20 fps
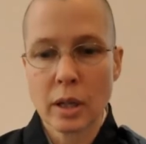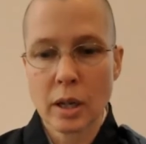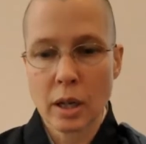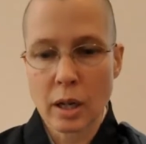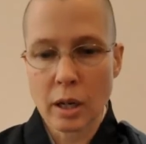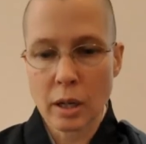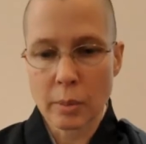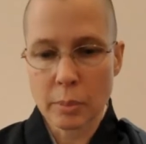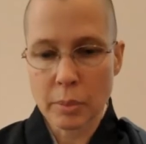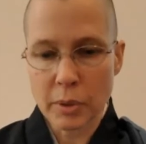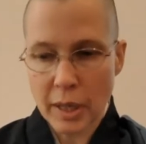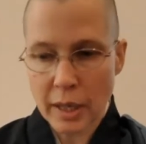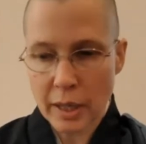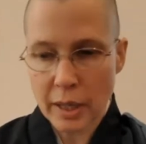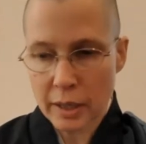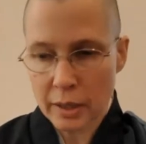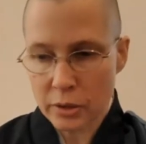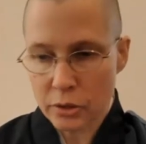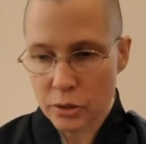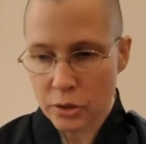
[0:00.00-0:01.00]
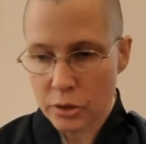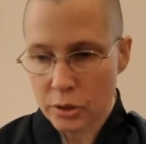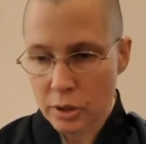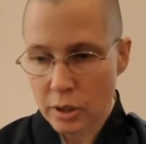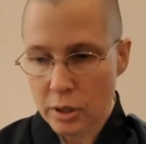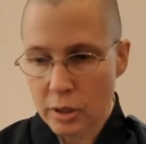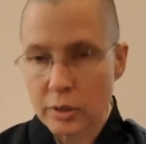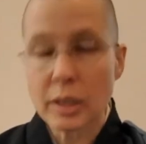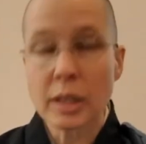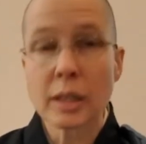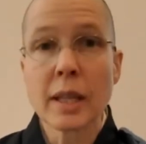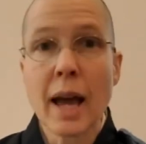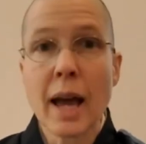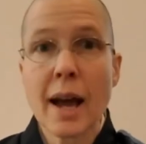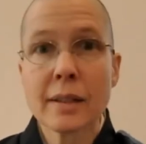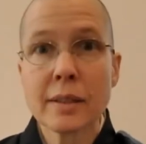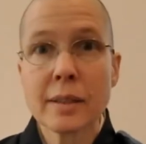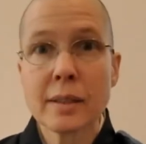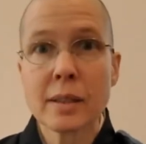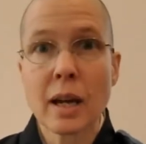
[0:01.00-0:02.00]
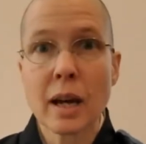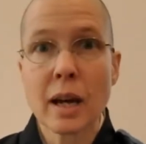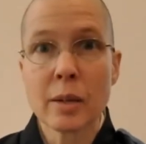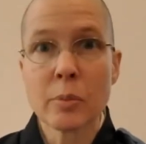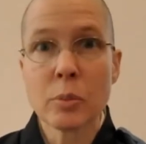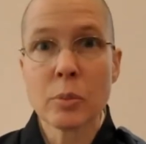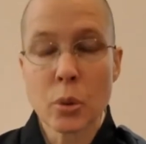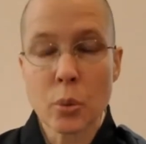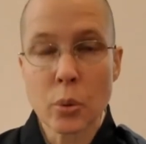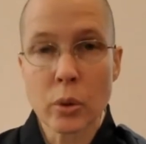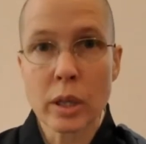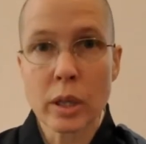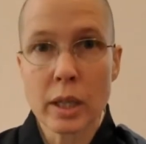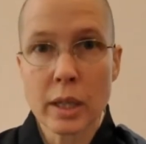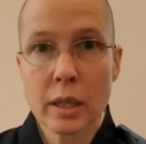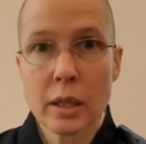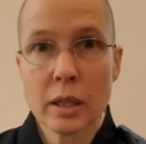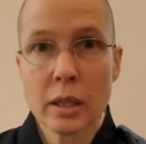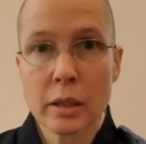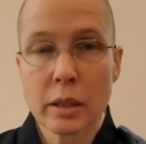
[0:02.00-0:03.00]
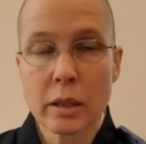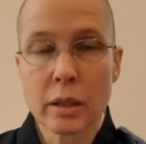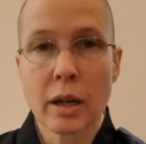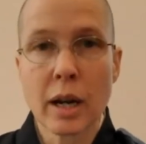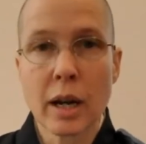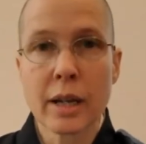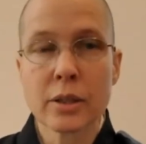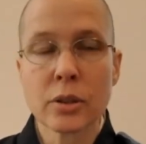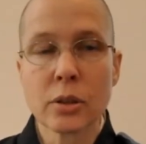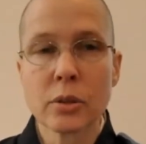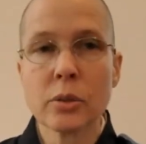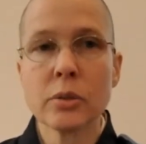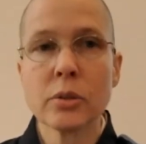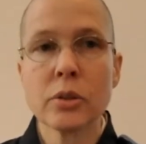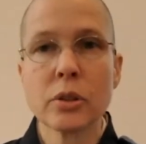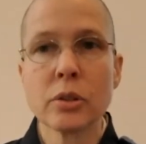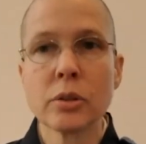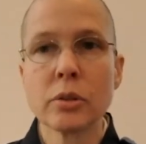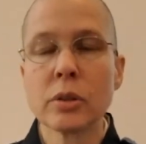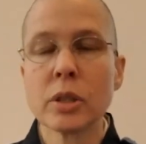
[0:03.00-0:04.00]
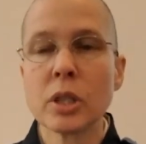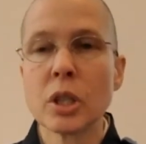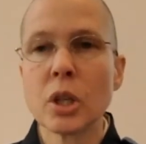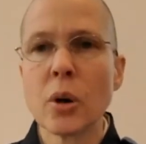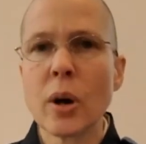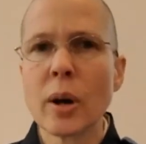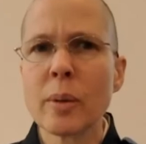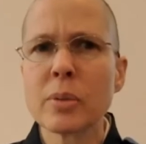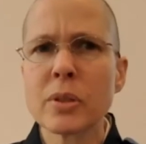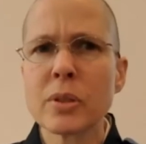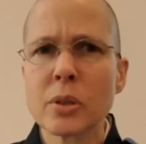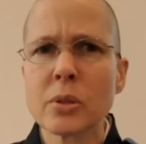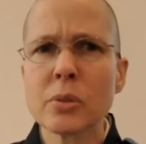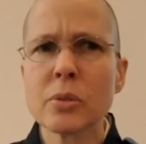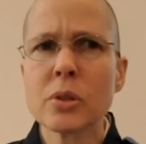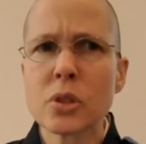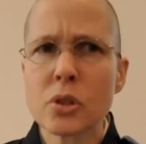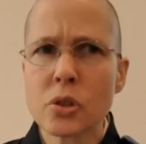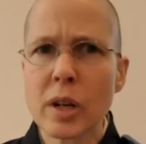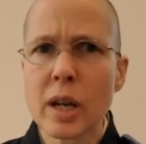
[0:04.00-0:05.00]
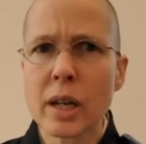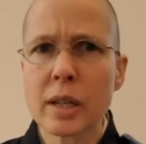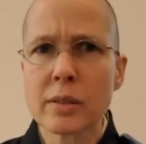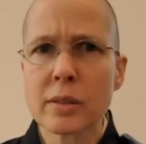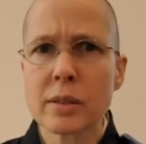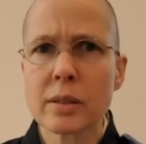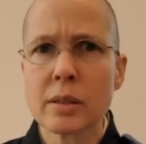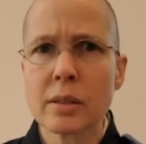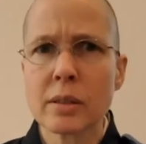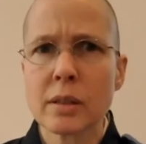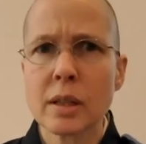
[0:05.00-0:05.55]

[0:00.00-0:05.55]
Blanche, the last time you were here, I told you, you know, I'm so stressed,